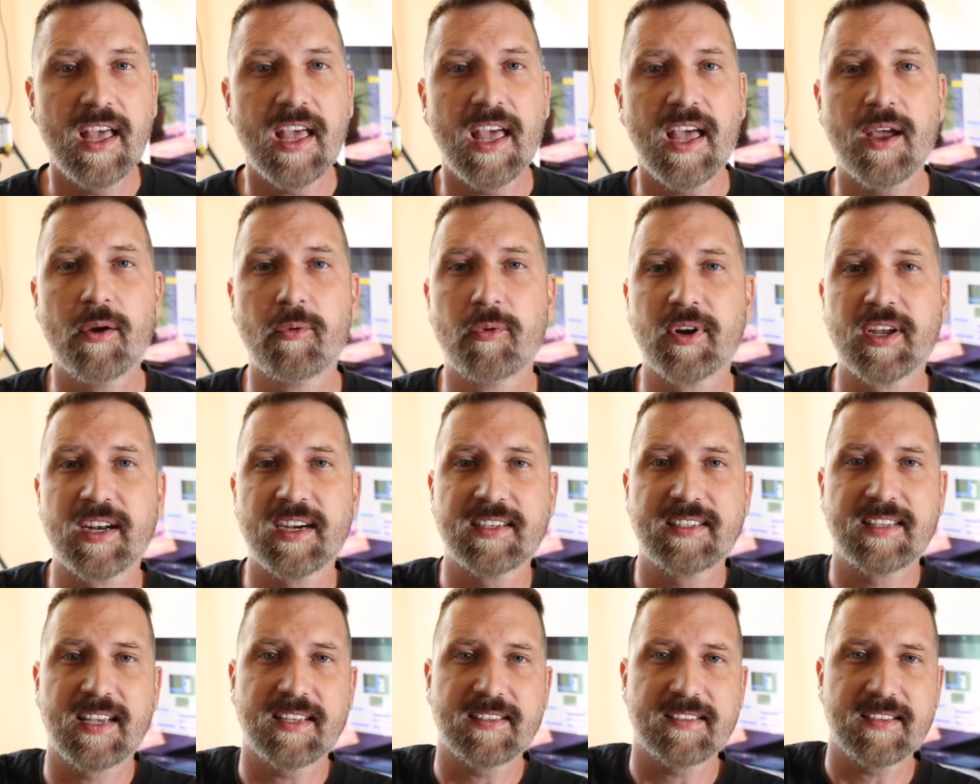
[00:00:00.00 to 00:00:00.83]
and we're going
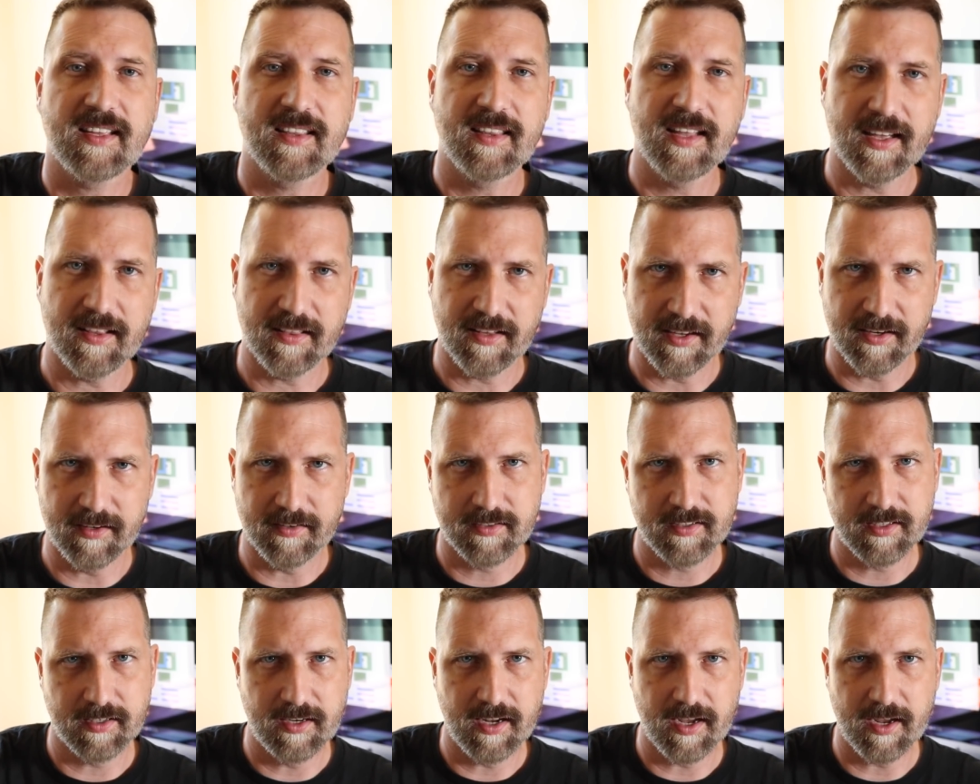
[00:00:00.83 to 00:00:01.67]
to test on that later
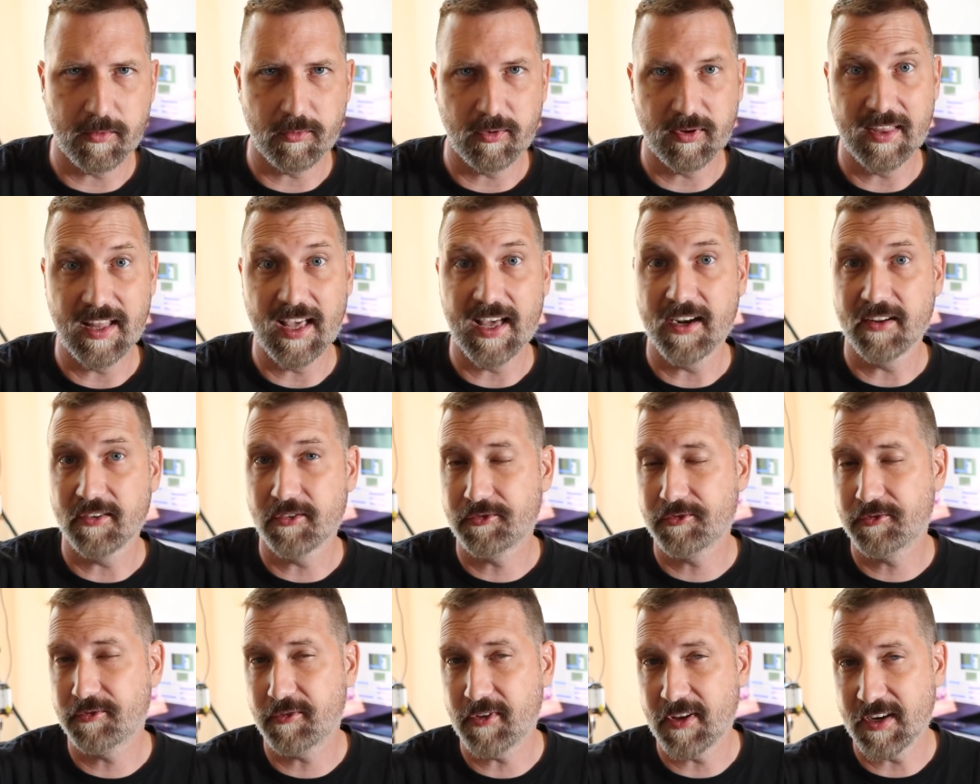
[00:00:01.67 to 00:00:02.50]
today when that is
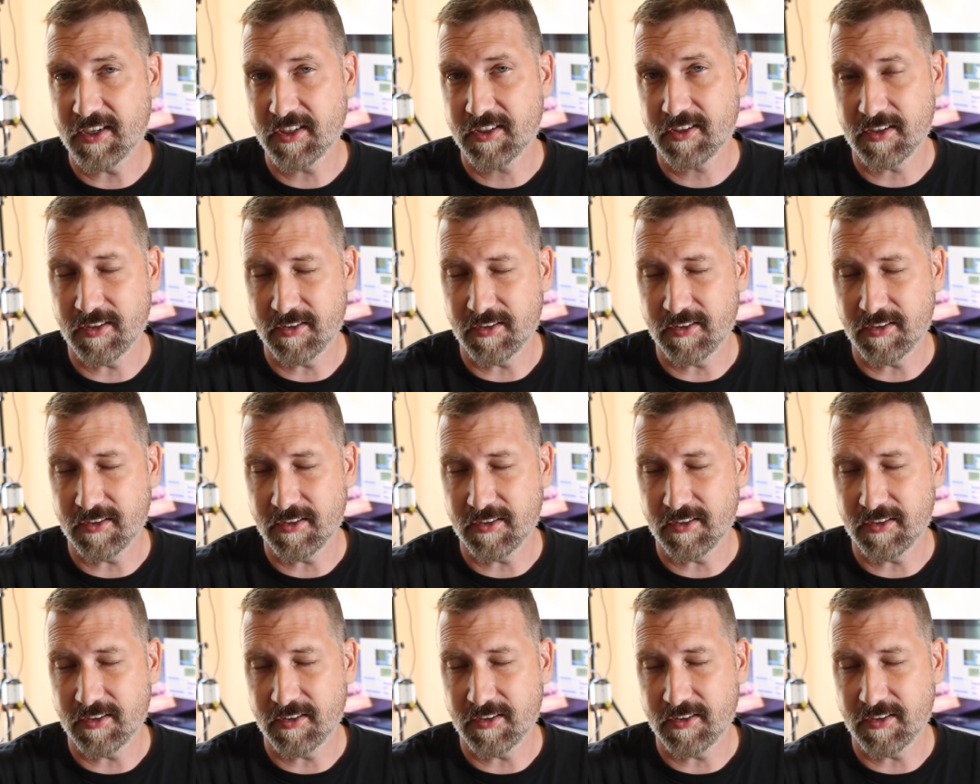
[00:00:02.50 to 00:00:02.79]
finished